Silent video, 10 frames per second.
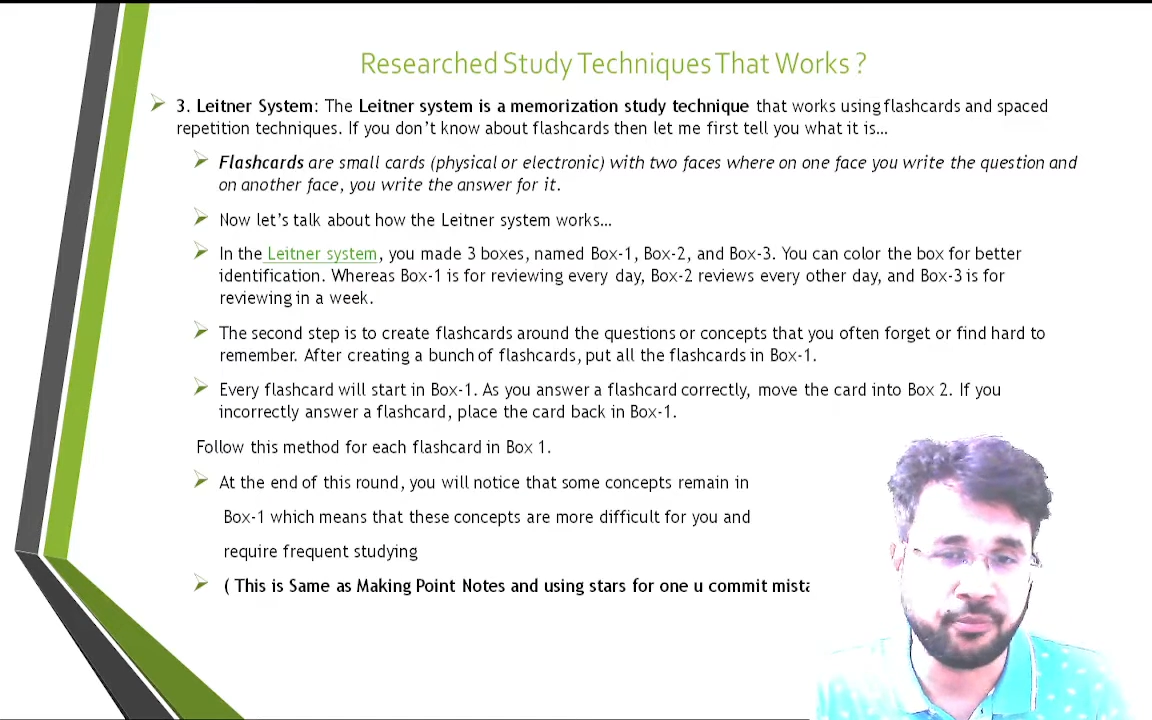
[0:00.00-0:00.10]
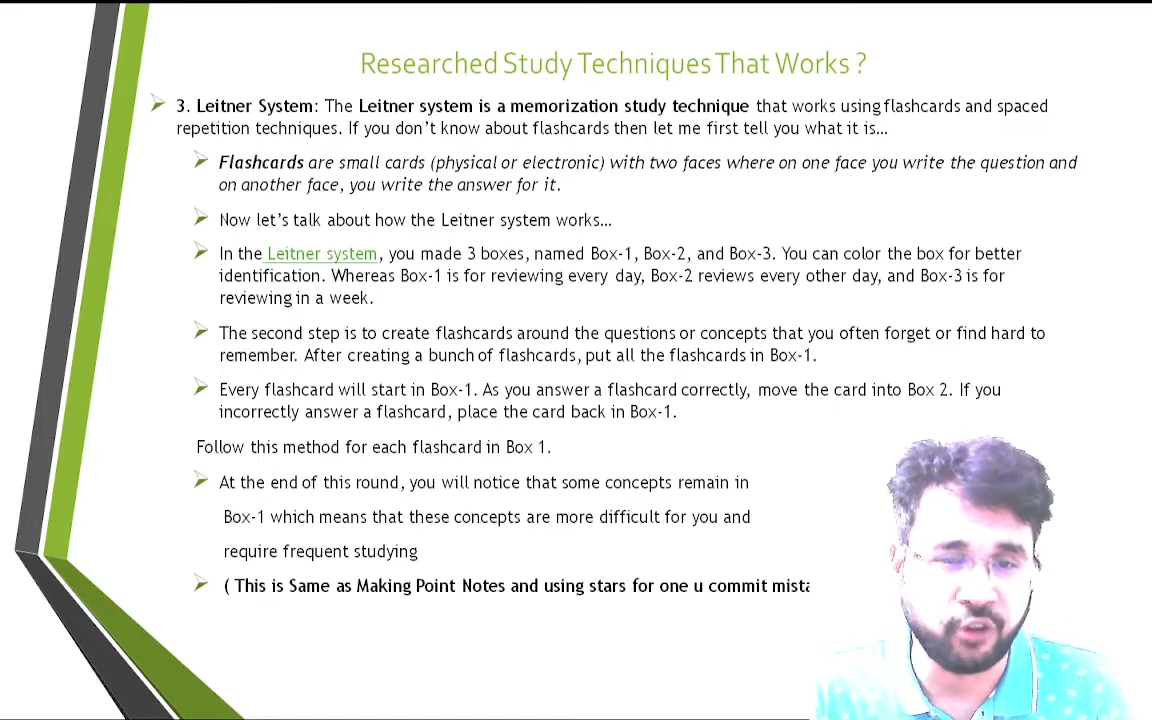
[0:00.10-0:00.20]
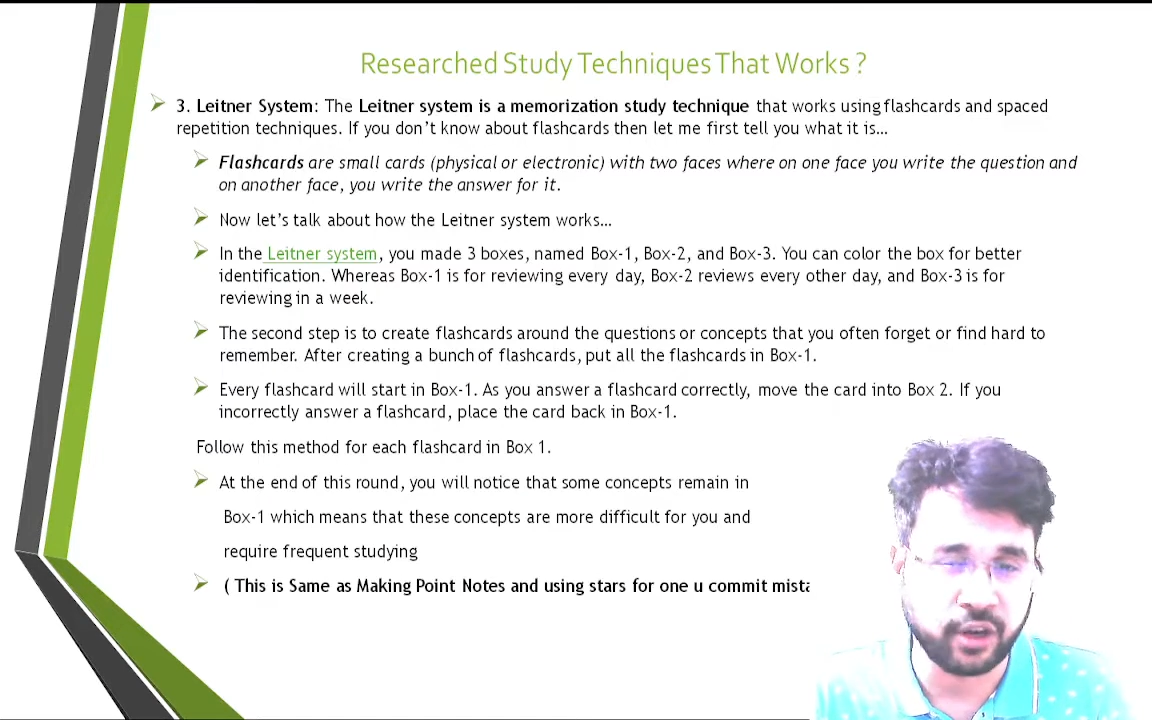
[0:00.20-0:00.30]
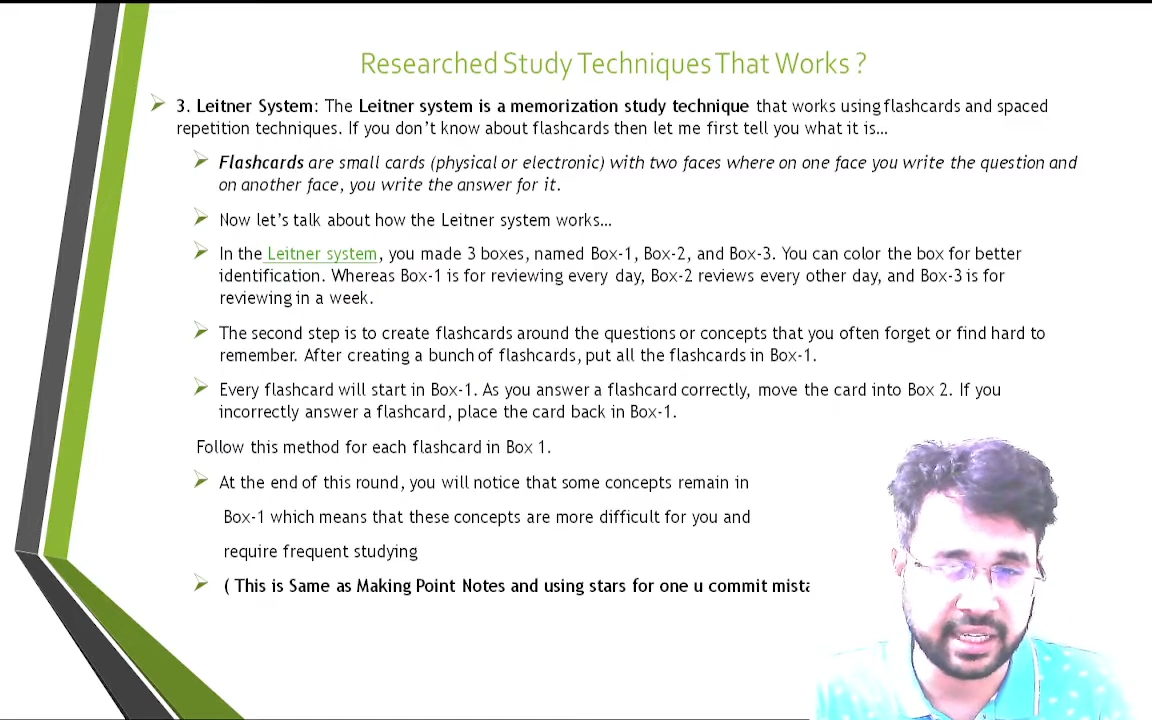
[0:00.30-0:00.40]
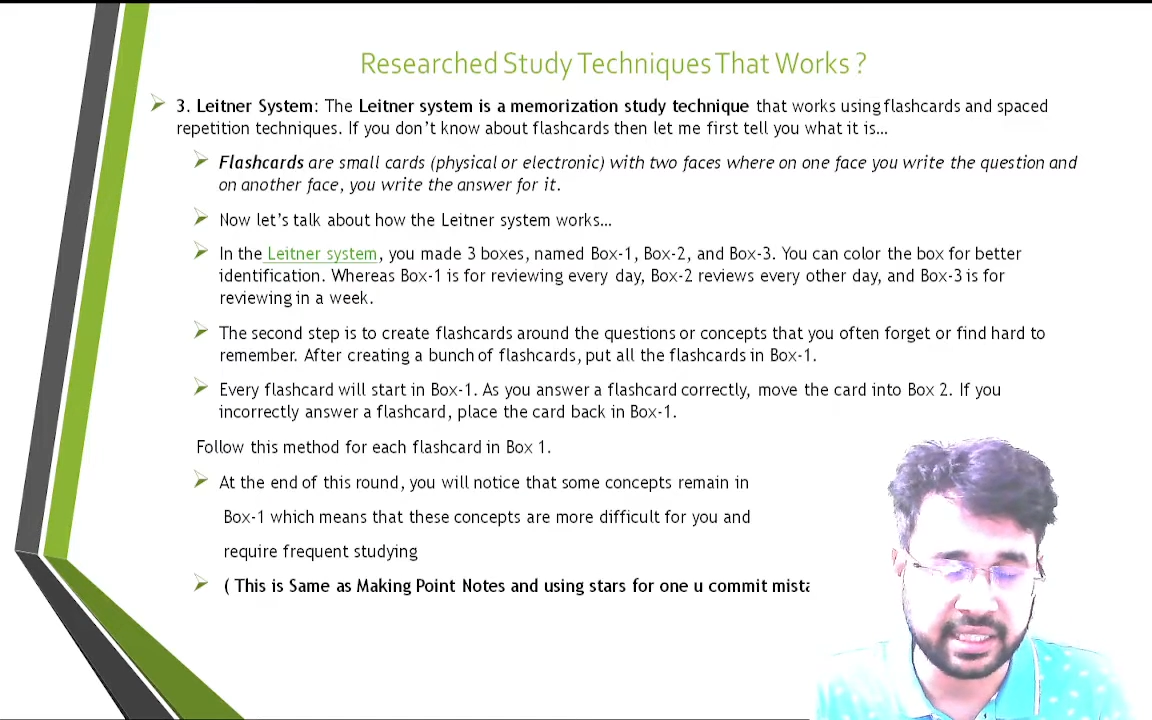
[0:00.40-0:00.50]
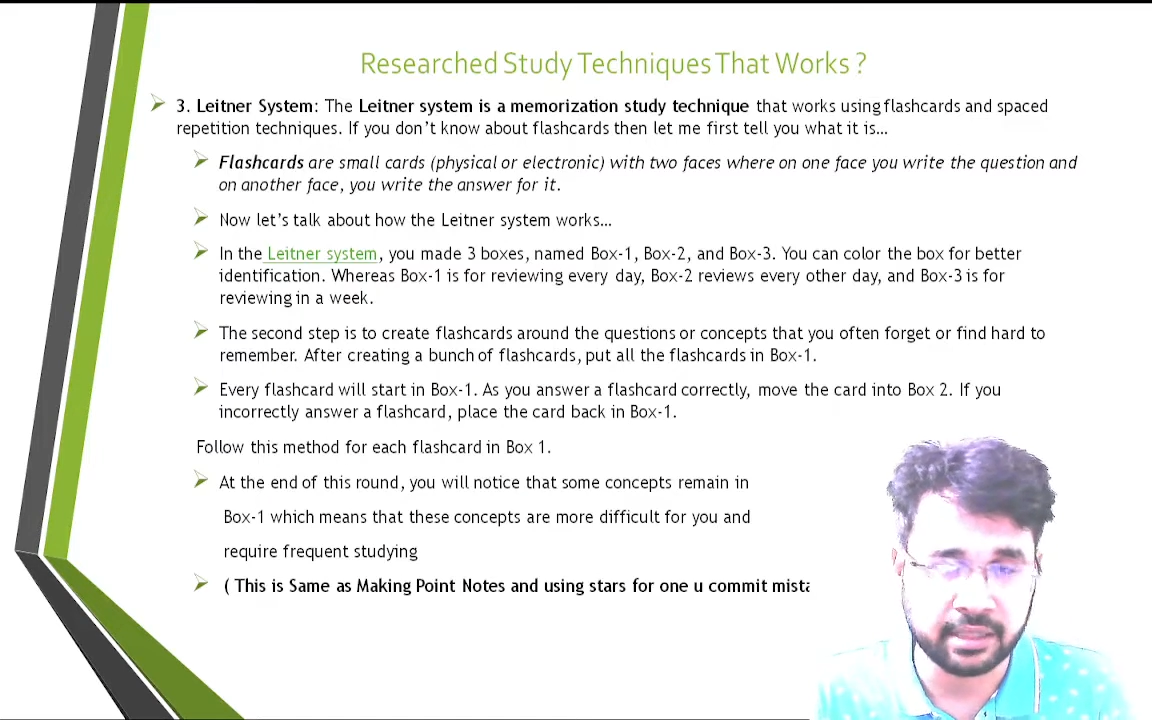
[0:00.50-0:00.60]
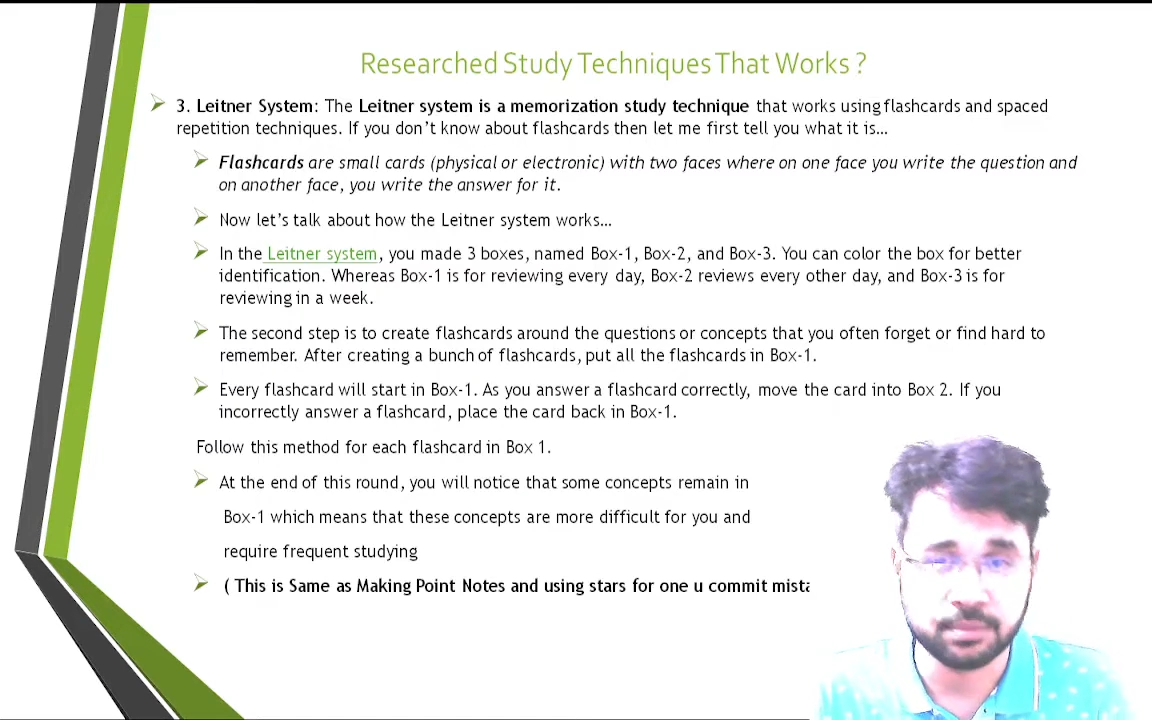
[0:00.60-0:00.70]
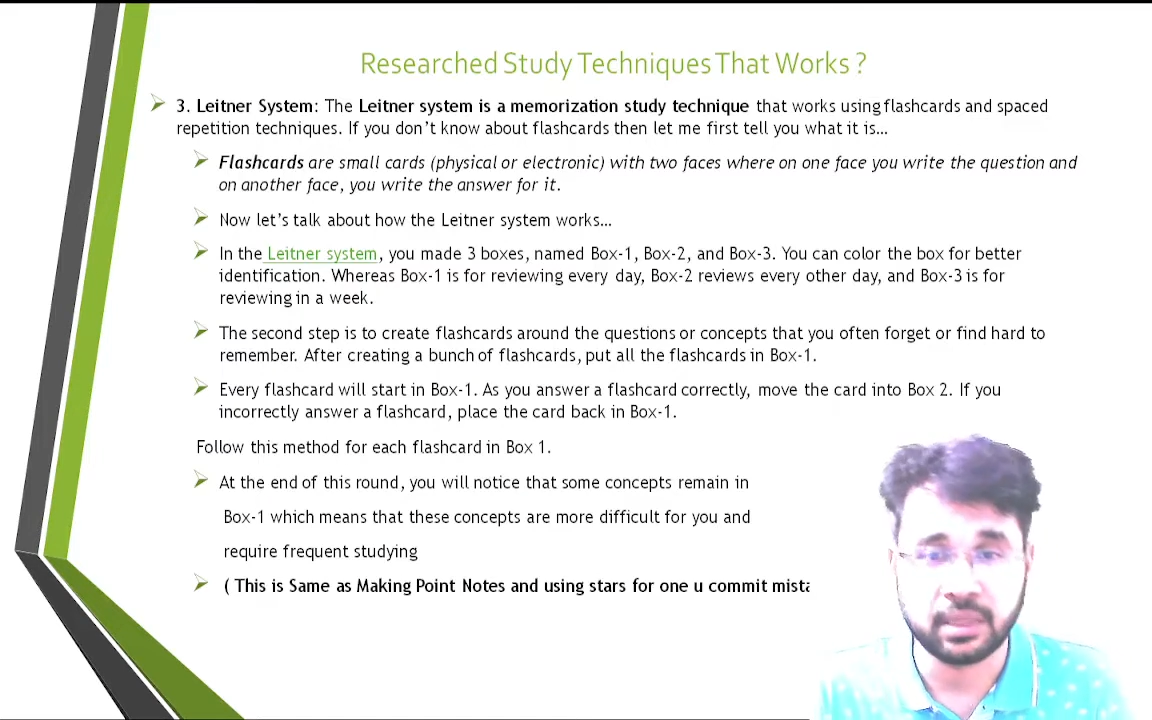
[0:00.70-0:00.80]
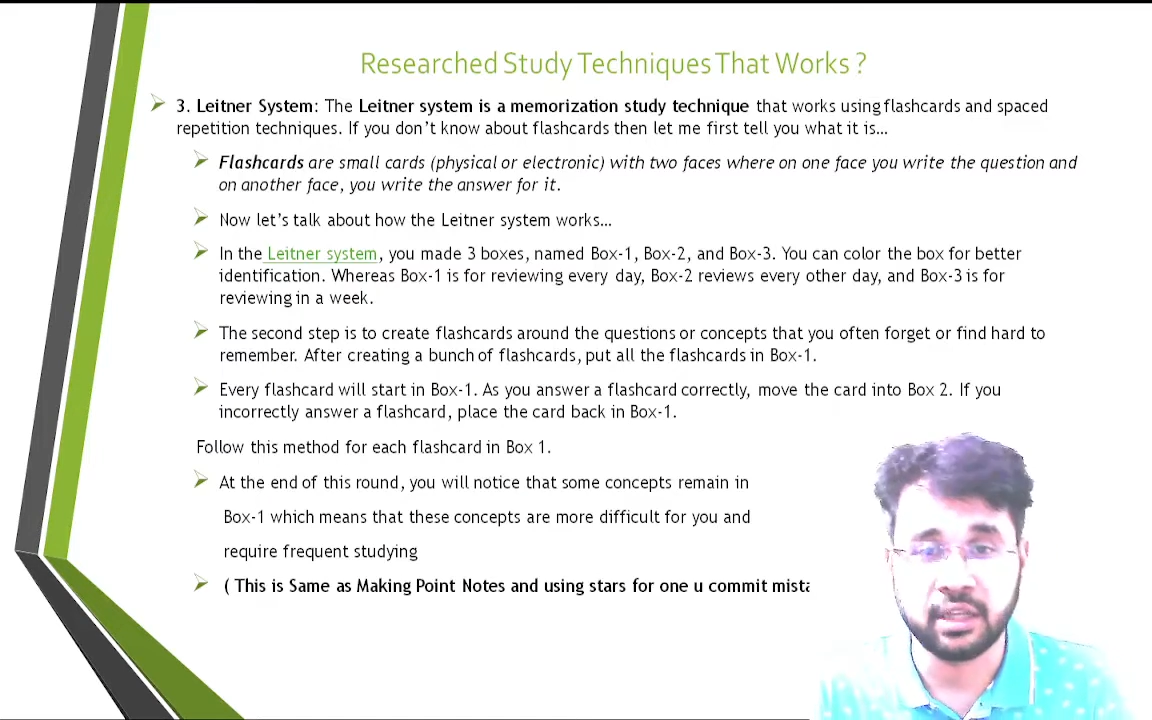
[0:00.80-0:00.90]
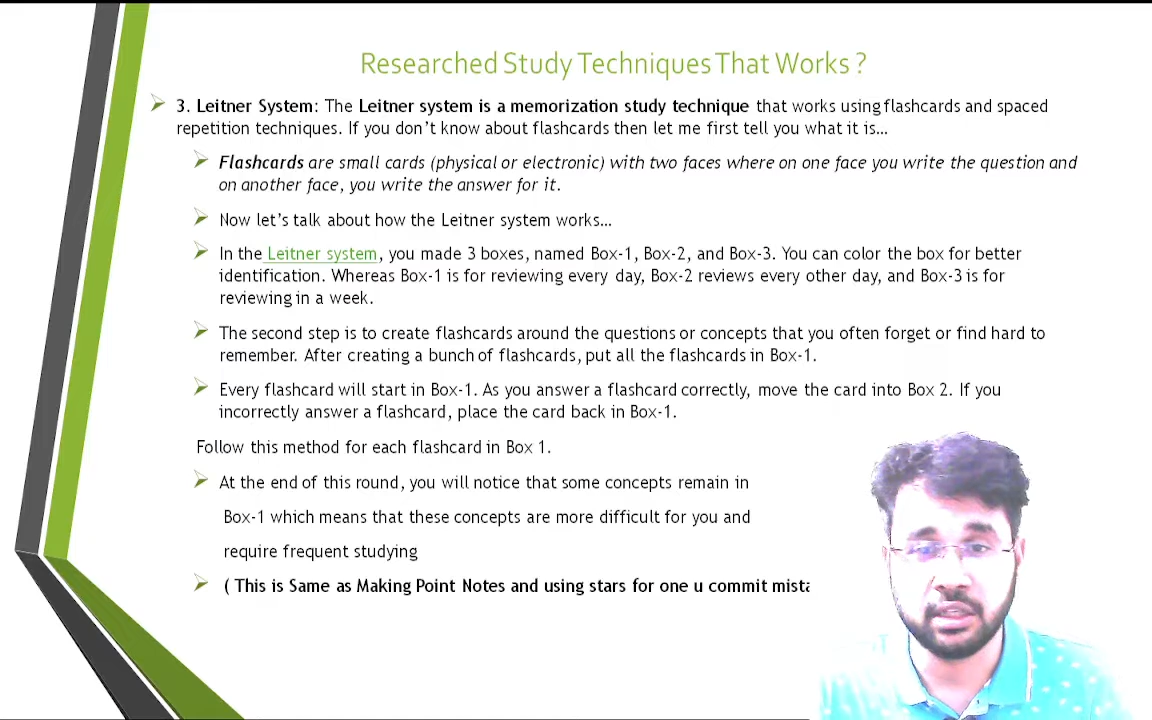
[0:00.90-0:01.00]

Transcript: forgetting.